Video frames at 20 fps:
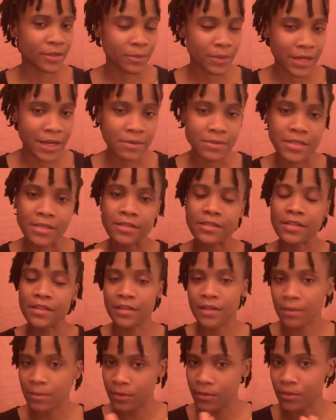when I was in
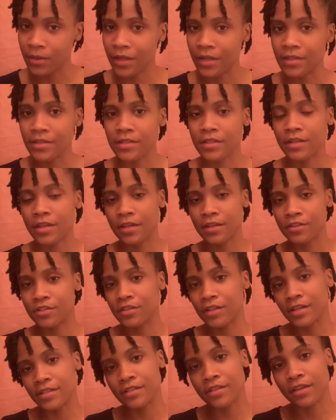TWA stage,
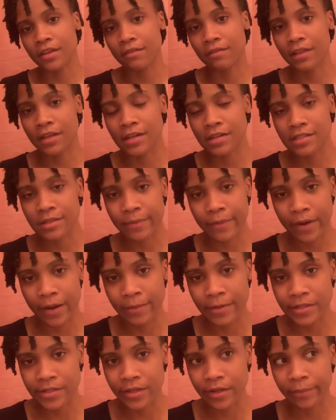let's give that as a
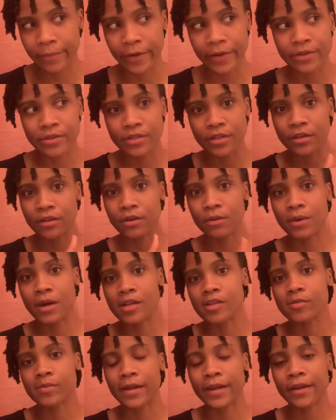prime example. I used to
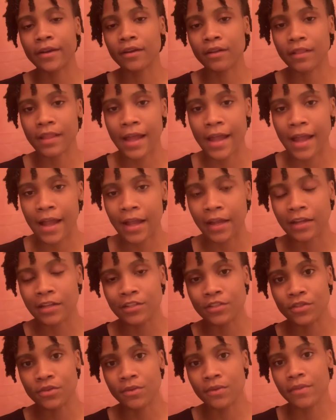co-wash my hair a lot. I
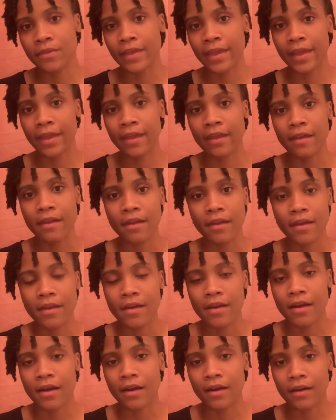could do that
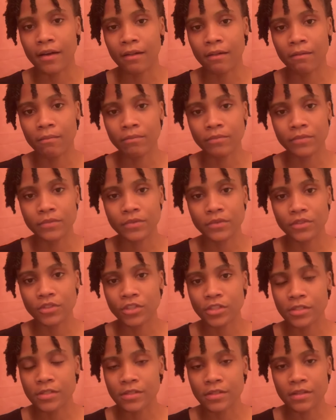
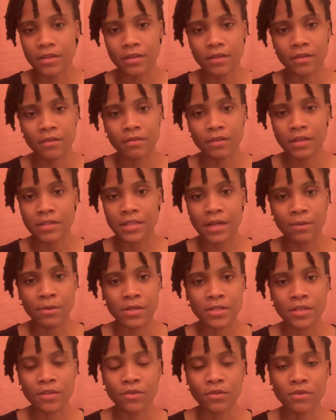just because I
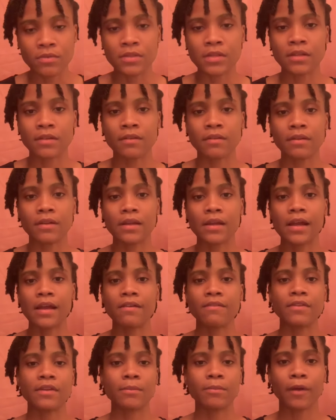wasn't using
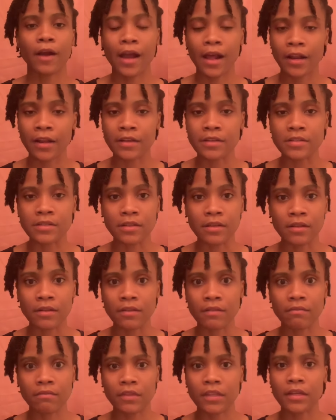heavy products,
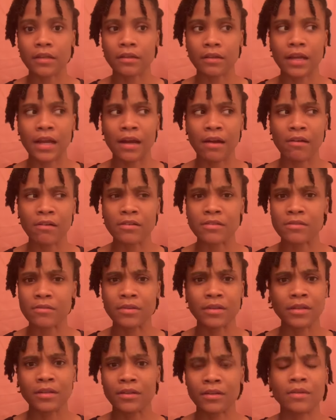and then I also
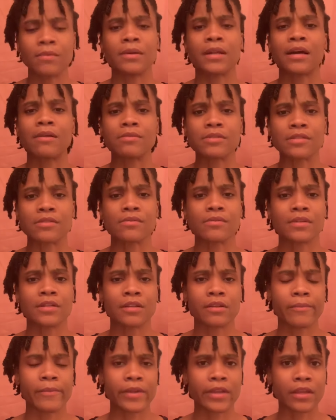didn't know what I was doing in
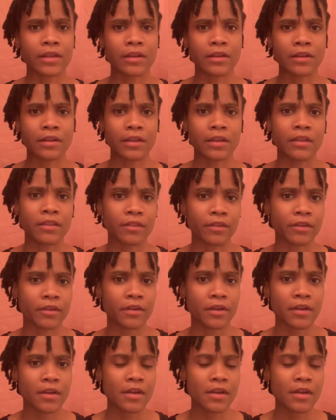the beginning either.